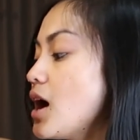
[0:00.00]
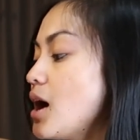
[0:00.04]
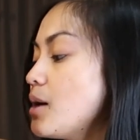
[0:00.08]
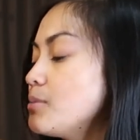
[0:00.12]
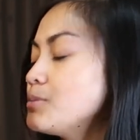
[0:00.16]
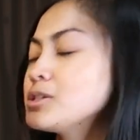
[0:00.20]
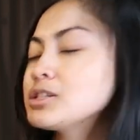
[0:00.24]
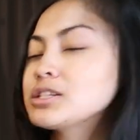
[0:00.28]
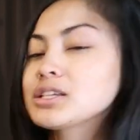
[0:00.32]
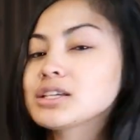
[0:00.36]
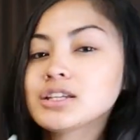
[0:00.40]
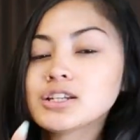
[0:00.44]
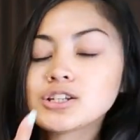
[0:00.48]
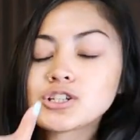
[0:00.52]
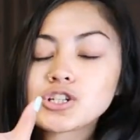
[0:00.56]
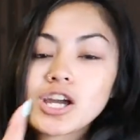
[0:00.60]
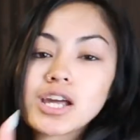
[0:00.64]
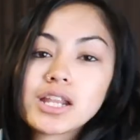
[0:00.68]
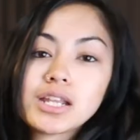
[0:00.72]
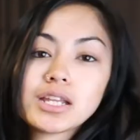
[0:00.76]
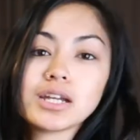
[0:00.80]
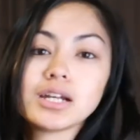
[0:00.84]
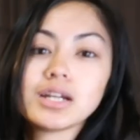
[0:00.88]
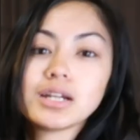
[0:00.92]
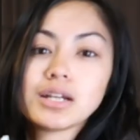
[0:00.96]
I'm just going to
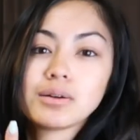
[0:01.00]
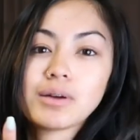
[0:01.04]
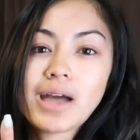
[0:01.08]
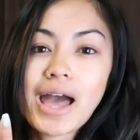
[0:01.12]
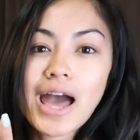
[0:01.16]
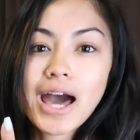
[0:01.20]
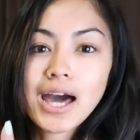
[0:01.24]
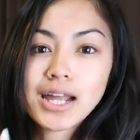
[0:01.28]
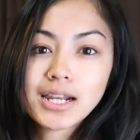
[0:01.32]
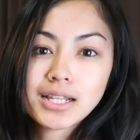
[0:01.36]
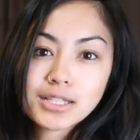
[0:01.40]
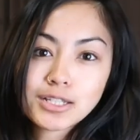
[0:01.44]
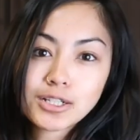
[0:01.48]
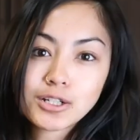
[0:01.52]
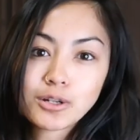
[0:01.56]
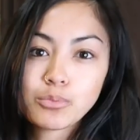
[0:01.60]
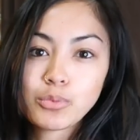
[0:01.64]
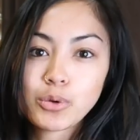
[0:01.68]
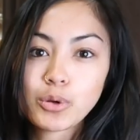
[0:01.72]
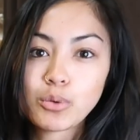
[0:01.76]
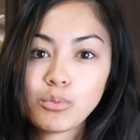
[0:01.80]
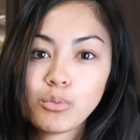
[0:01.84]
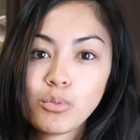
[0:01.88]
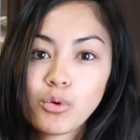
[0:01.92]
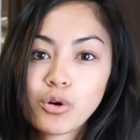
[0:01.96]
try to add a little
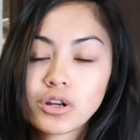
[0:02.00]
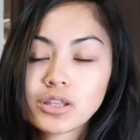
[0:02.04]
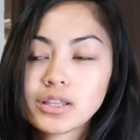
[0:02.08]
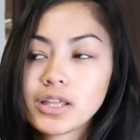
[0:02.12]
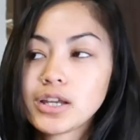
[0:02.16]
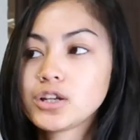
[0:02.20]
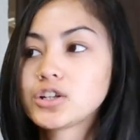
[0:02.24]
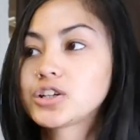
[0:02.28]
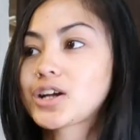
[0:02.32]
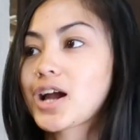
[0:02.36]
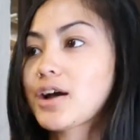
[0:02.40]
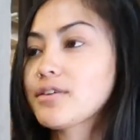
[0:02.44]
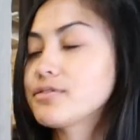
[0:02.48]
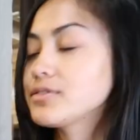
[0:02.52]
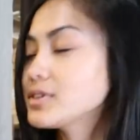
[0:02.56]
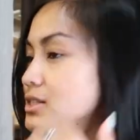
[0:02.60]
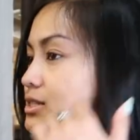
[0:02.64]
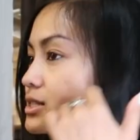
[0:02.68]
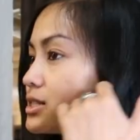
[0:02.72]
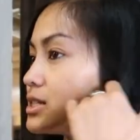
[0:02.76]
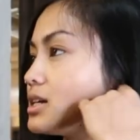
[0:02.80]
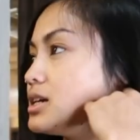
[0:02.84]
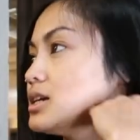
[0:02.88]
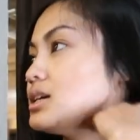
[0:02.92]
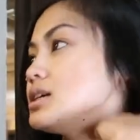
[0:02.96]
bit more like
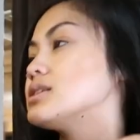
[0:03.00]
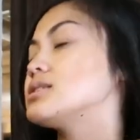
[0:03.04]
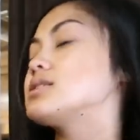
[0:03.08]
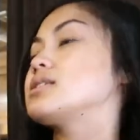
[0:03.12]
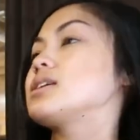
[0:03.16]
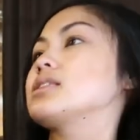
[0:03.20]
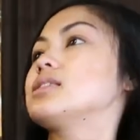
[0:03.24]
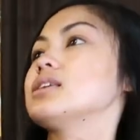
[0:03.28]
graphic tees.